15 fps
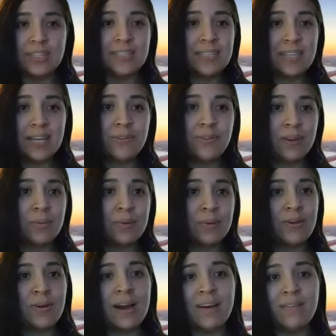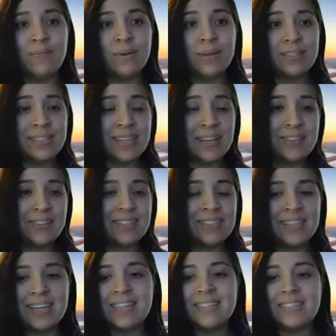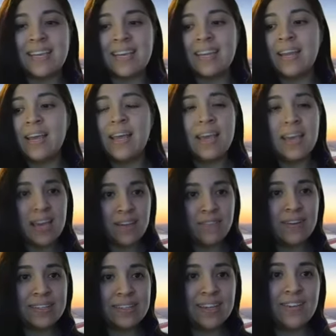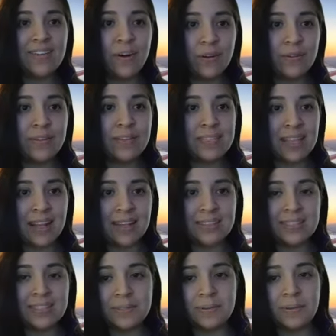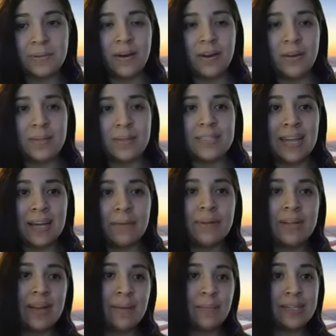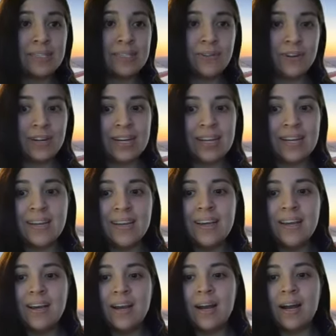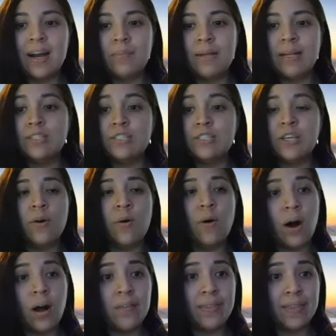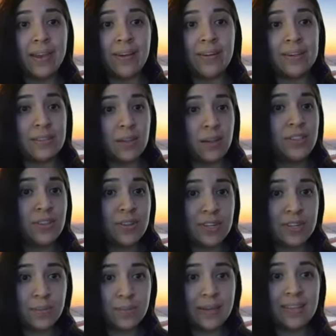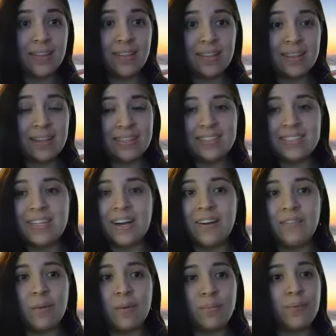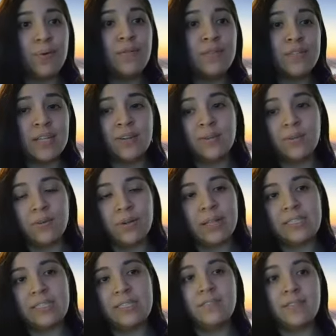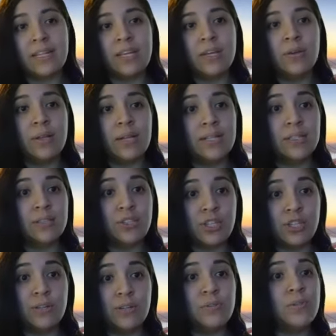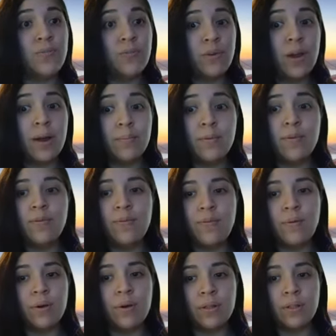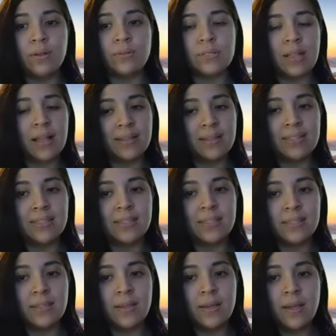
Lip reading: It's the agreement you have with San Jose State saying, if I take all of these classes and requirements, I will get my degree. And so on there is also going to be the list of approved technical electives that you can choose from for those classes.